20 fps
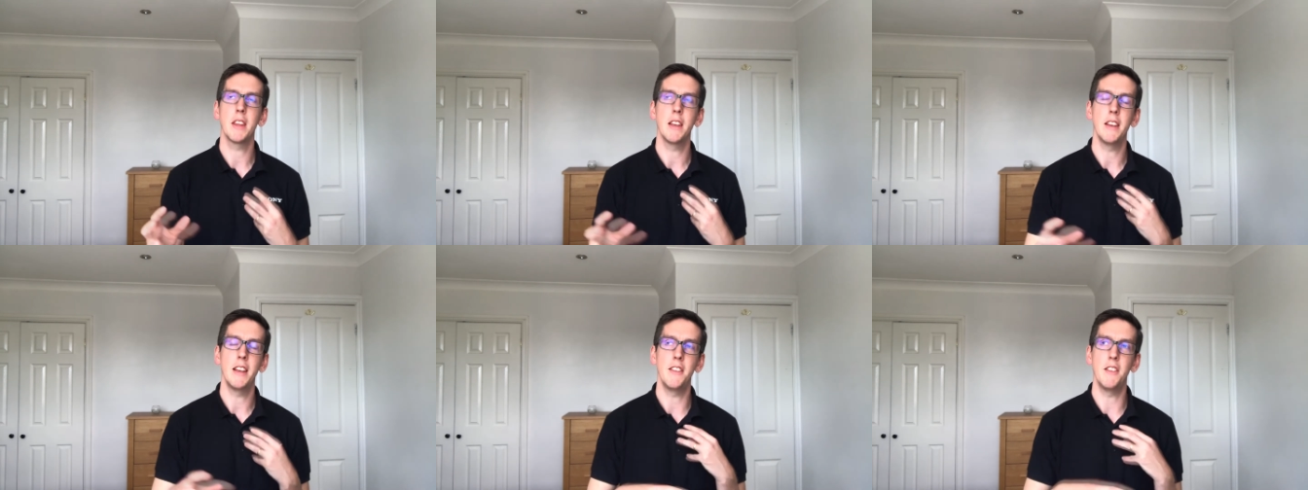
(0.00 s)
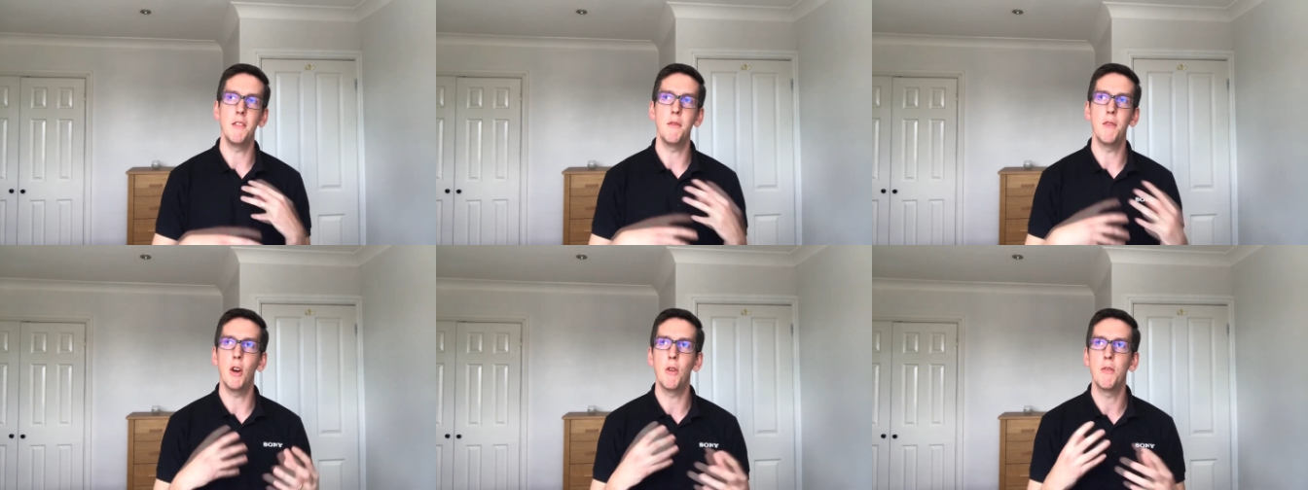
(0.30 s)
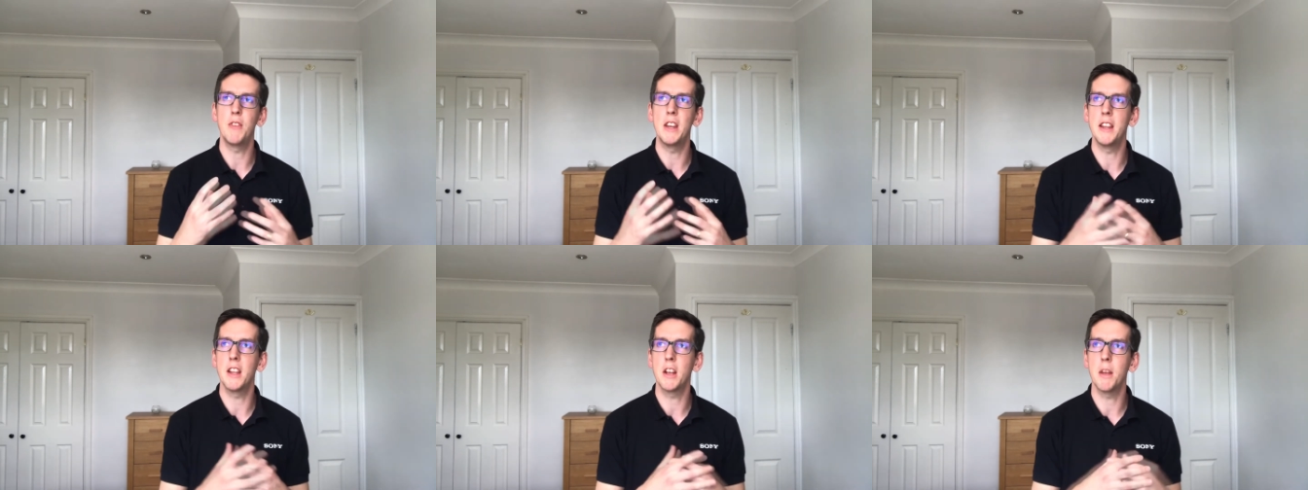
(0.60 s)
is involved
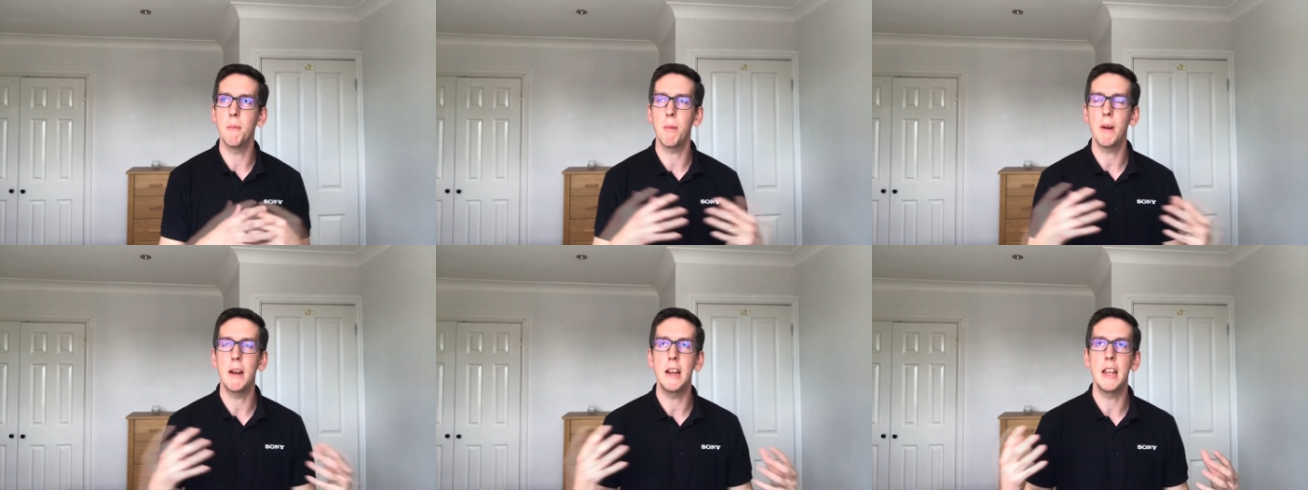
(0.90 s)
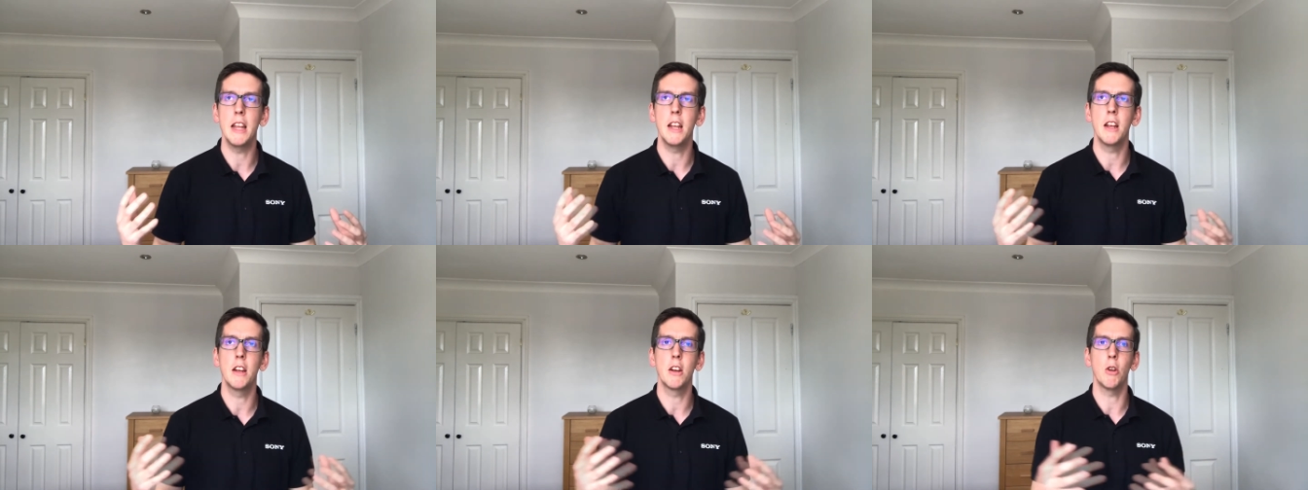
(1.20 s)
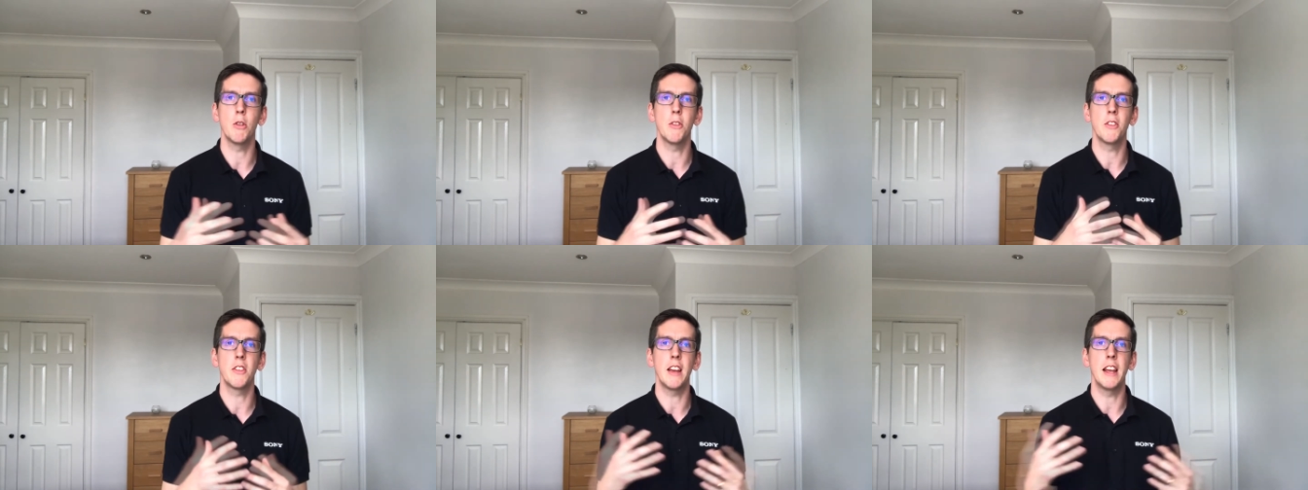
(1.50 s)
in the complete
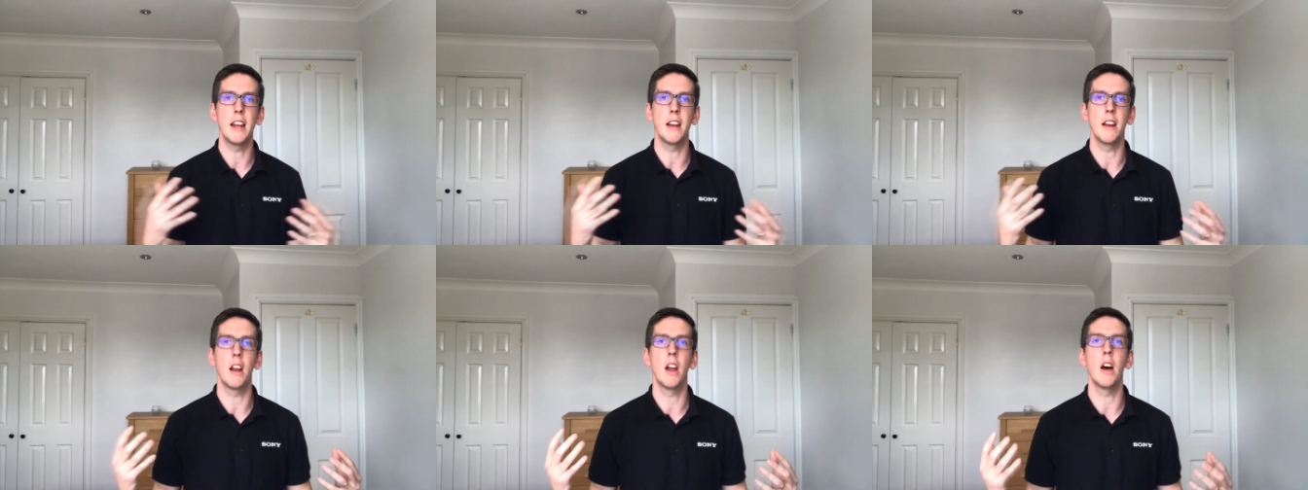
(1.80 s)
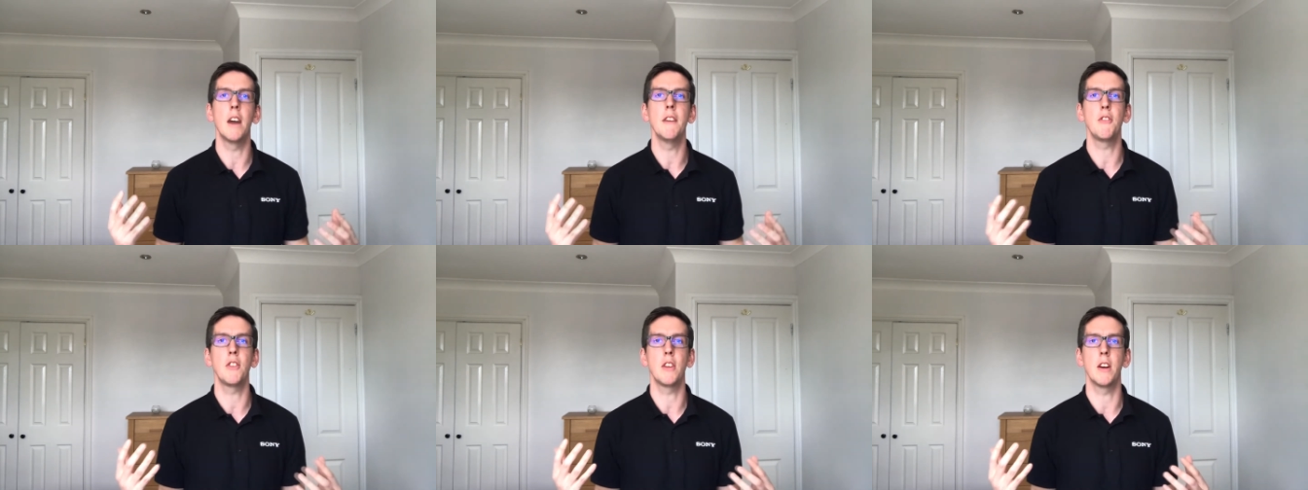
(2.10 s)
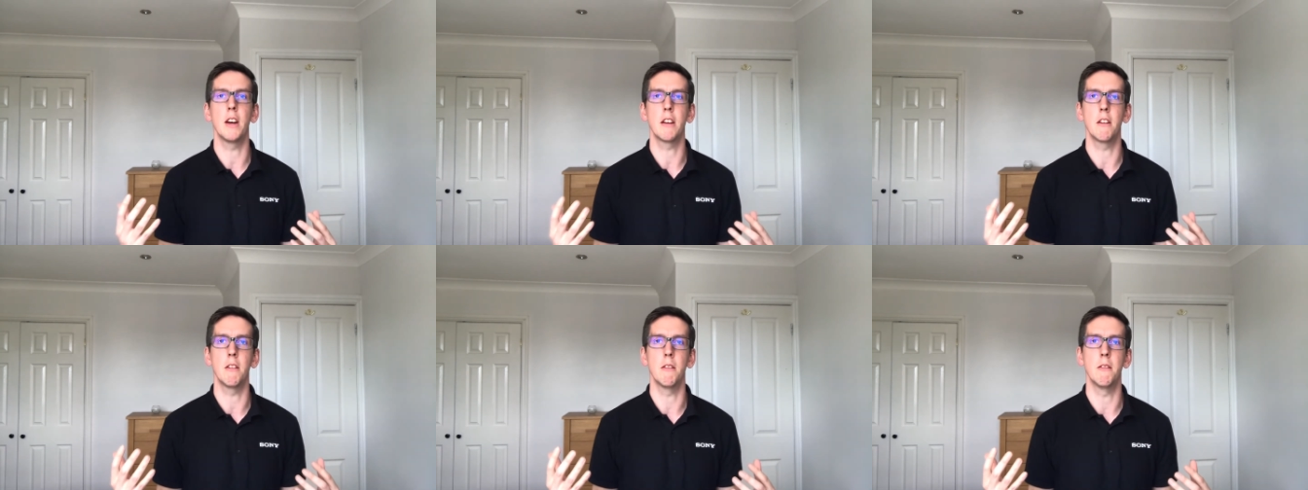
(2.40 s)
content
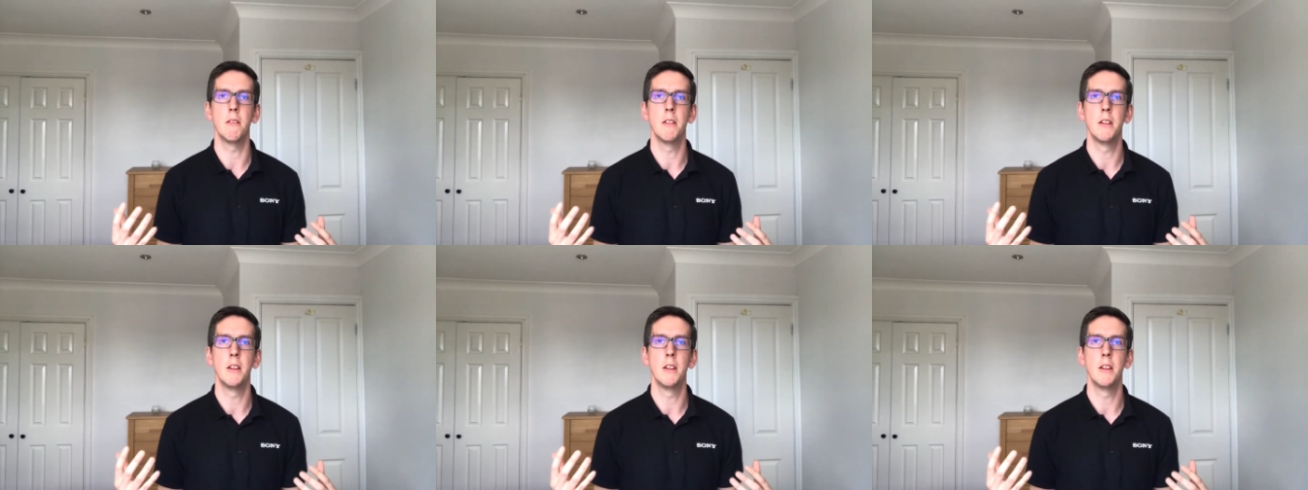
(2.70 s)
lifecycle.